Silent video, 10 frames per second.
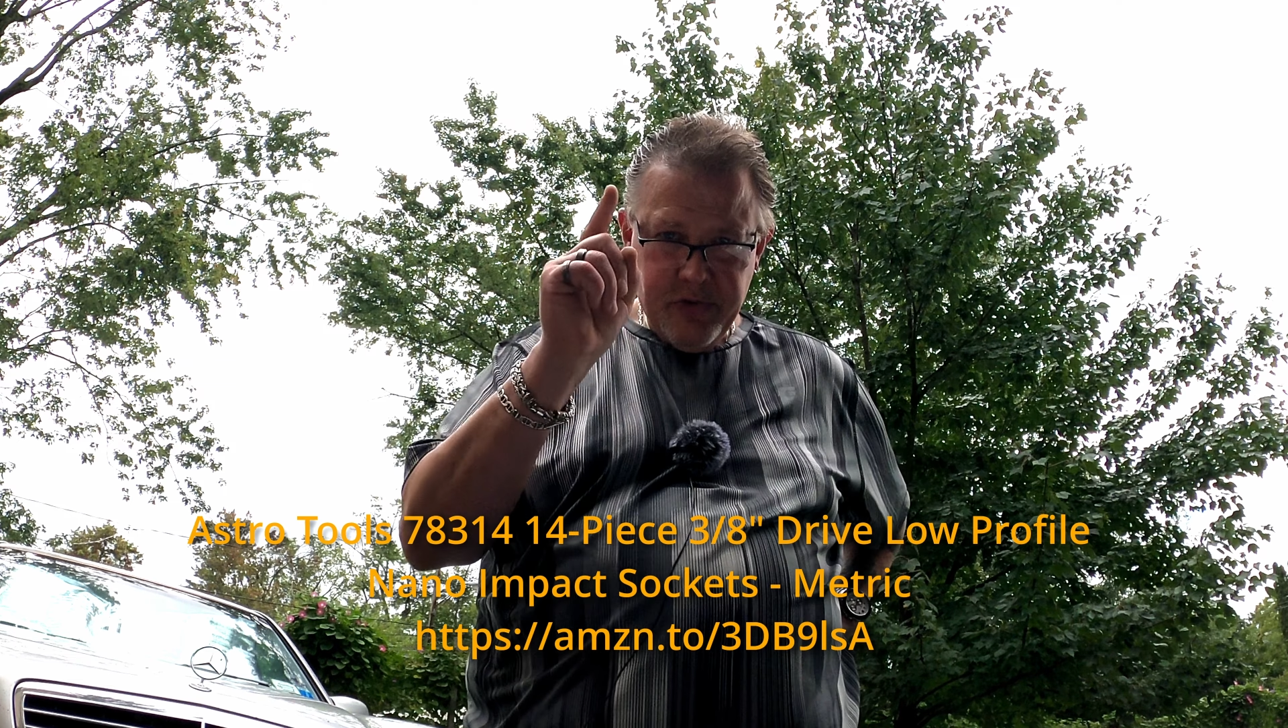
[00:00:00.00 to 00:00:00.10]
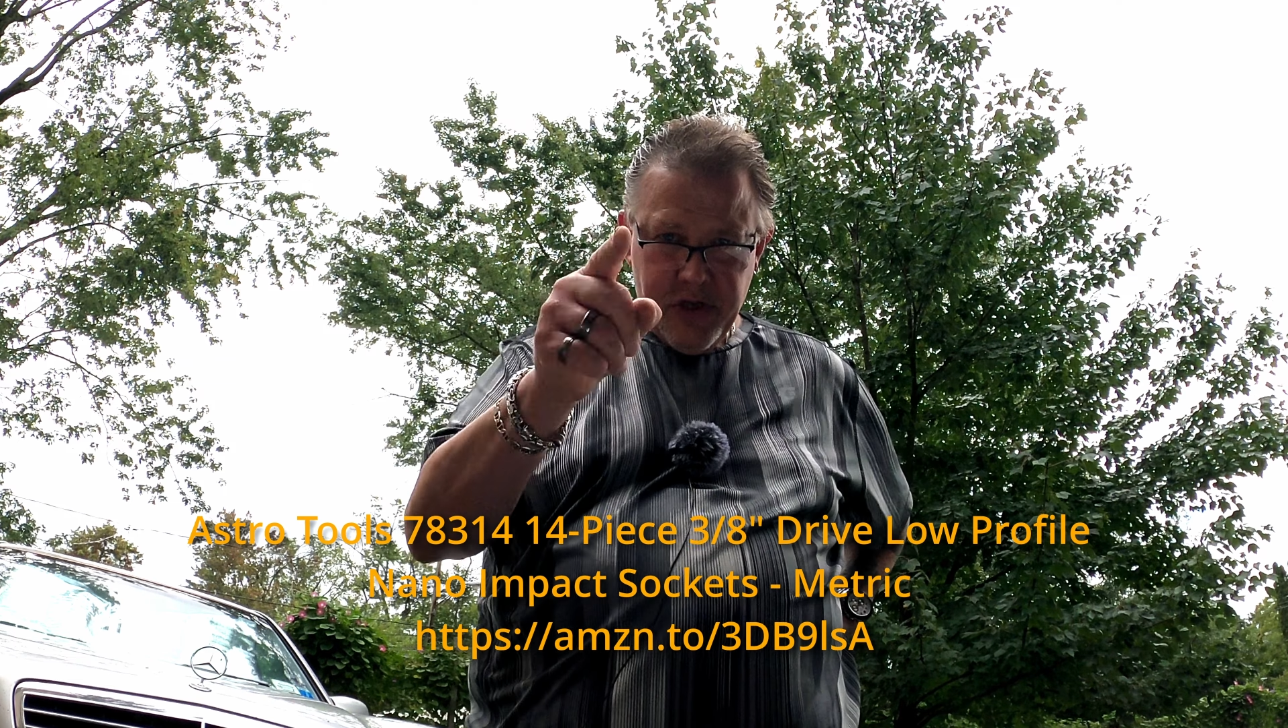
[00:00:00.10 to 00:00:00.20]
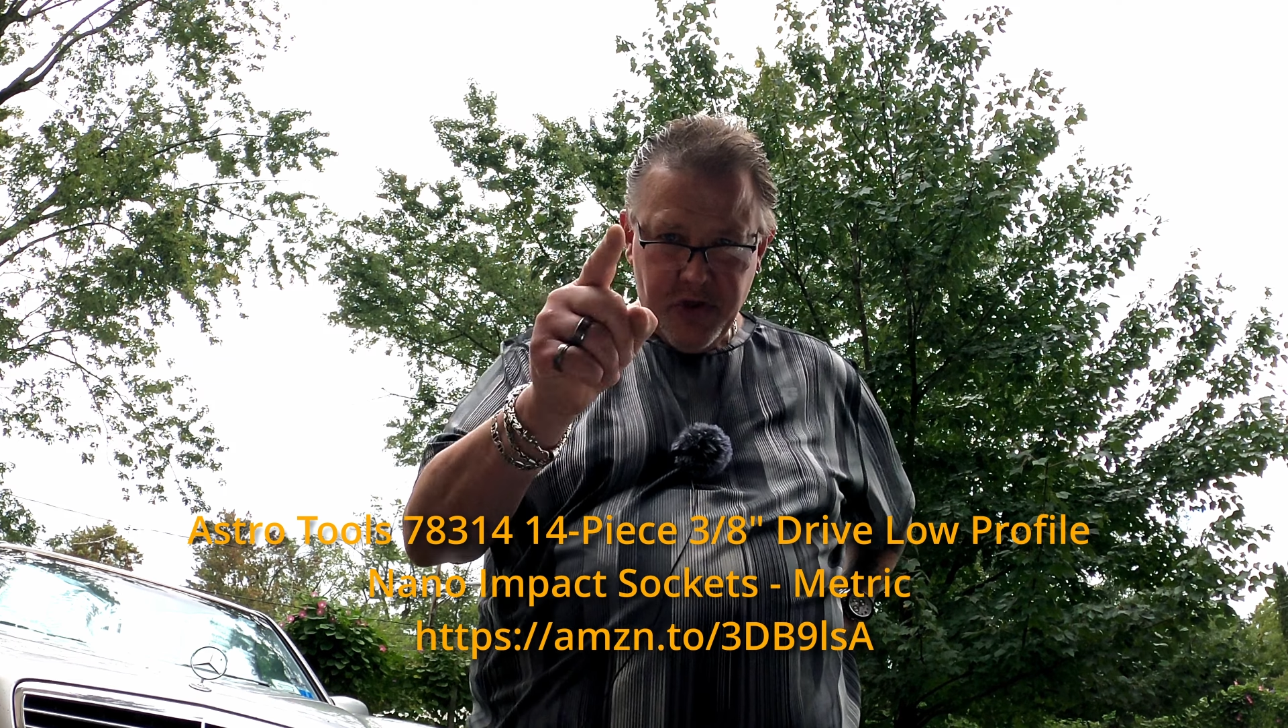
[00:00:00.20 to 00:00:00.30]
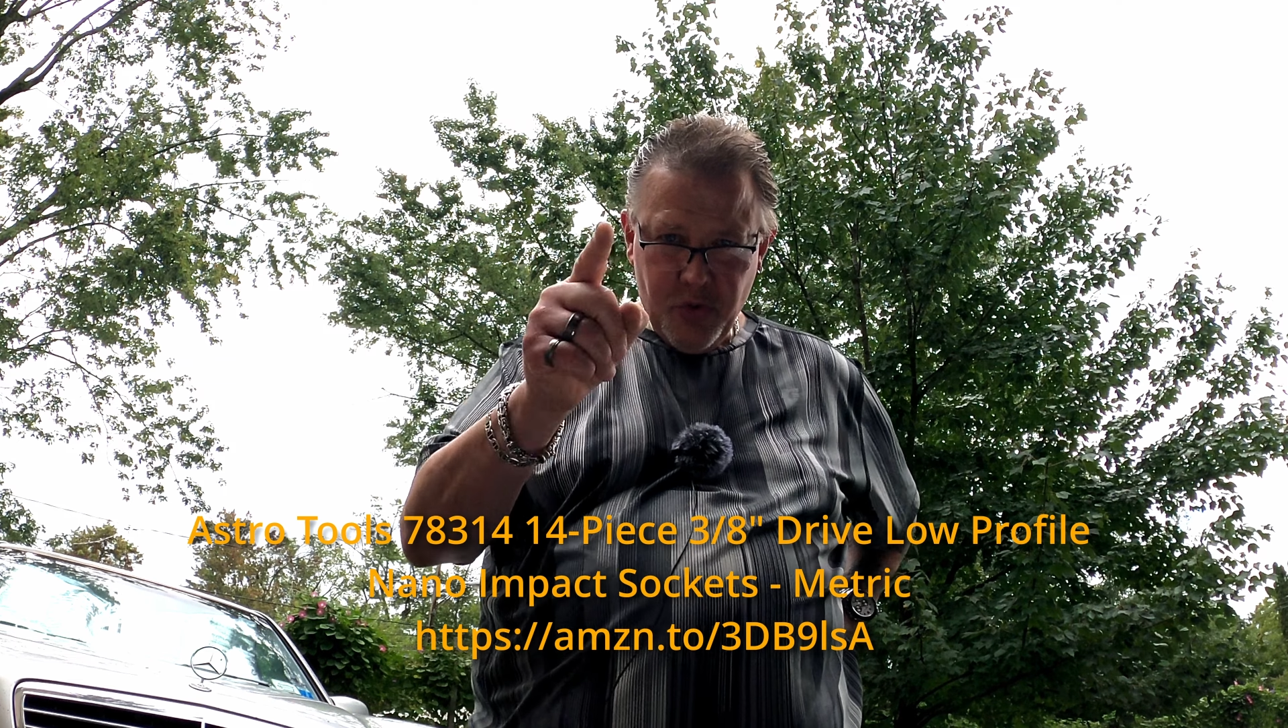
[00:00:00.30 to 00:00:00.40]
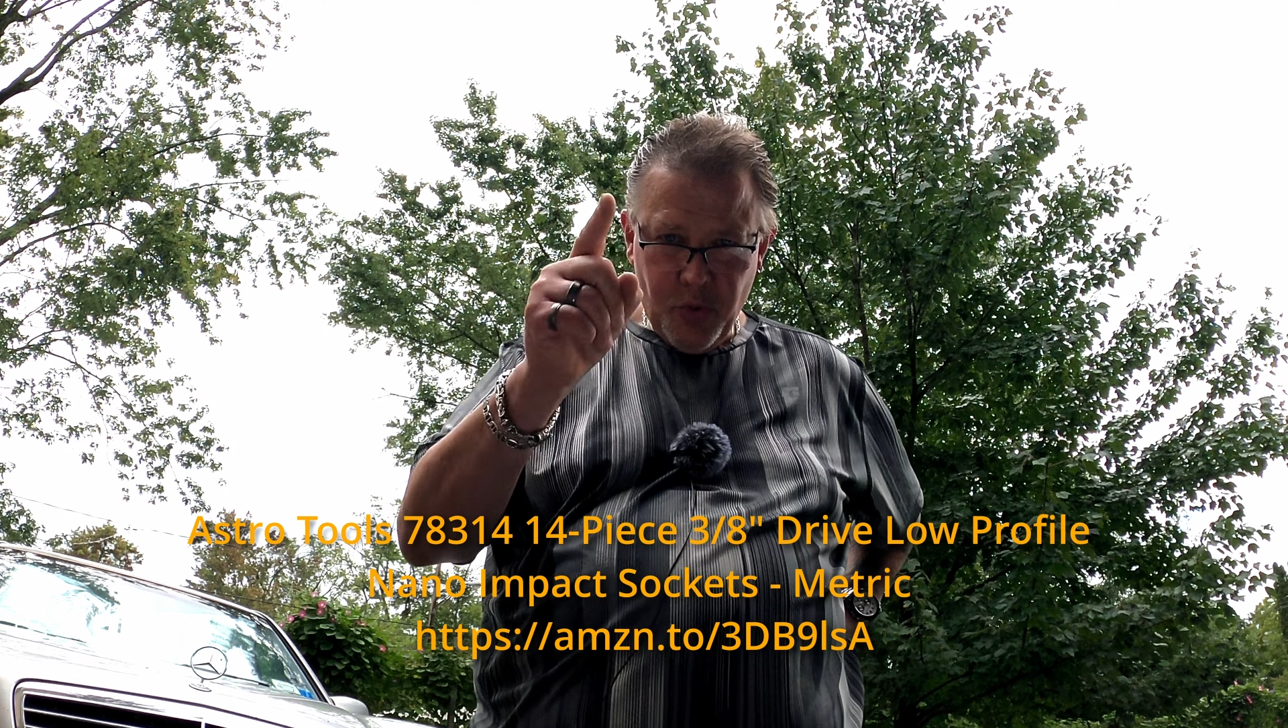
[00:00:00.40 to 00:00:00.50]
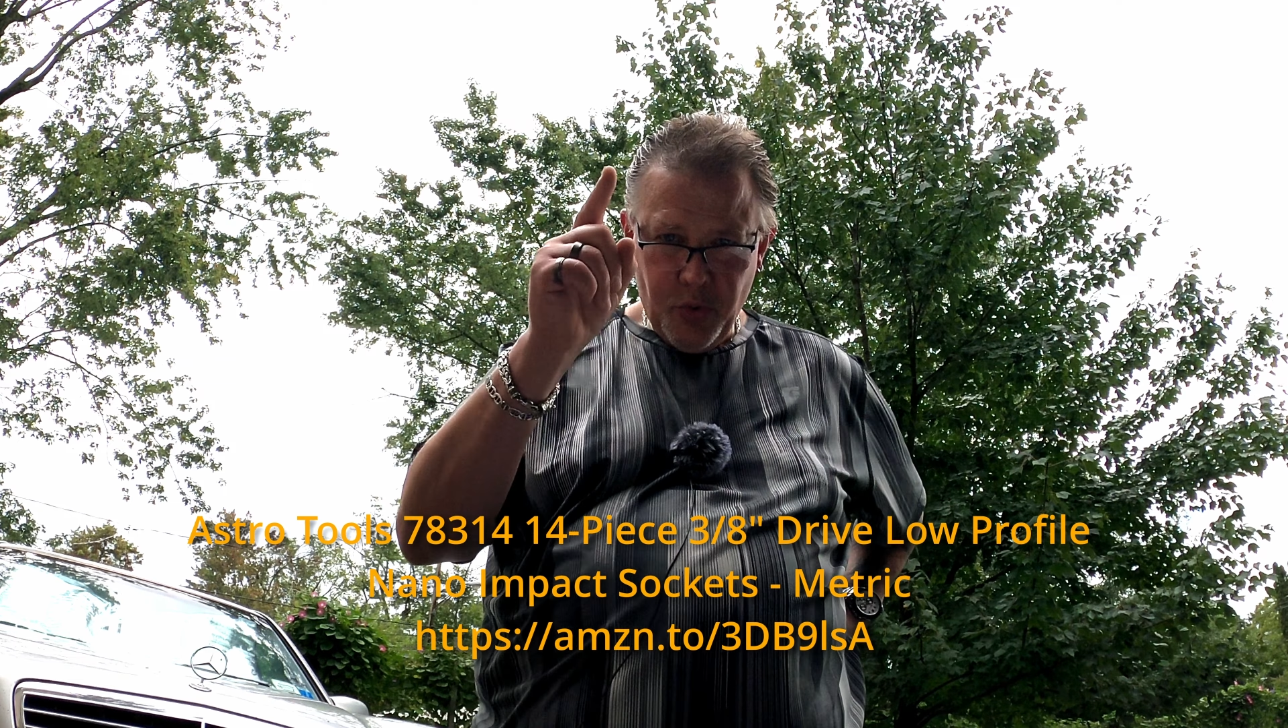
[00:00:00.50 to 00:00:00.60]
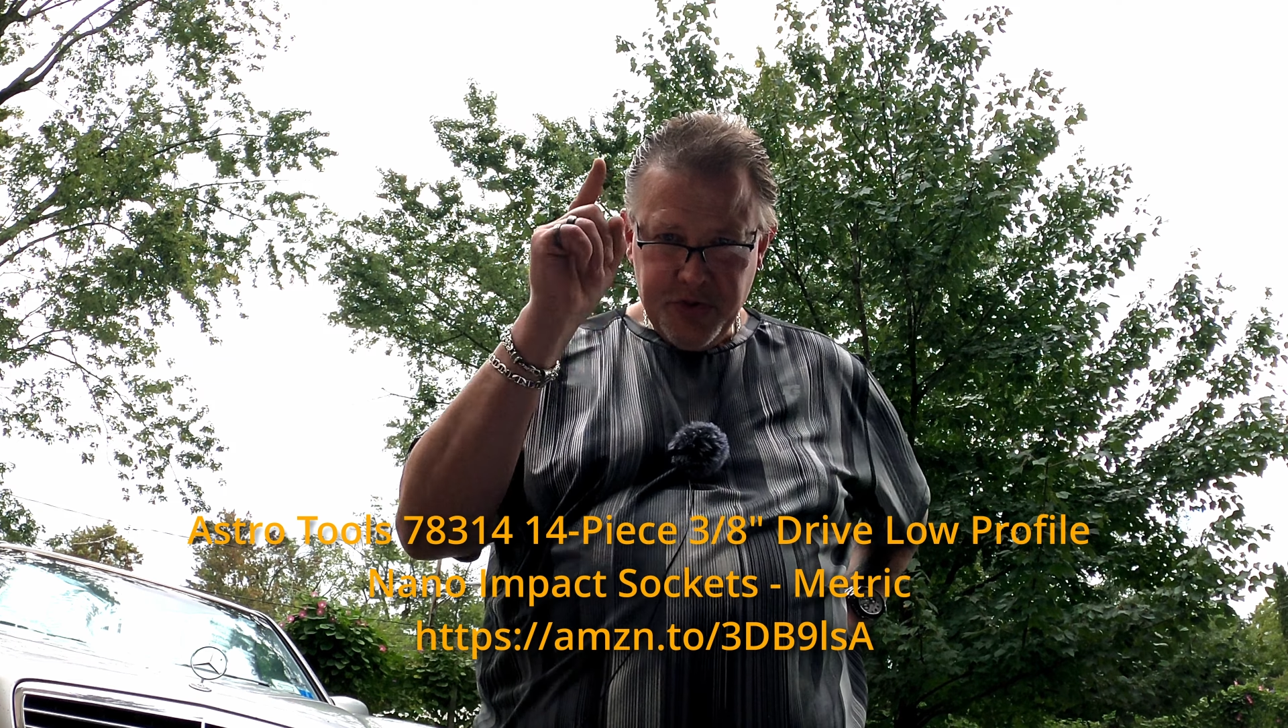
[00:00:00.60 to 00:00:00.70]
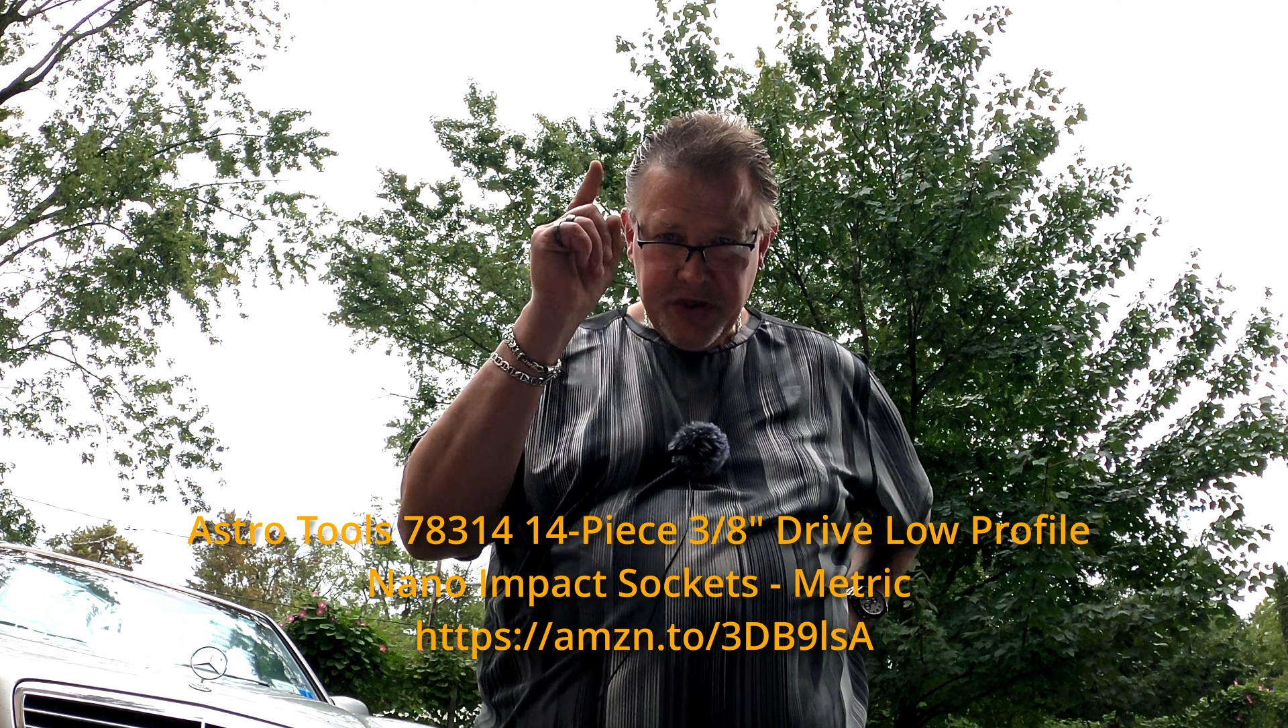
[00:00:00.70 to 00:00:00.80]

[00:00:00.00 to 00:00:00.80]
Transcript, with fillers: of your tools.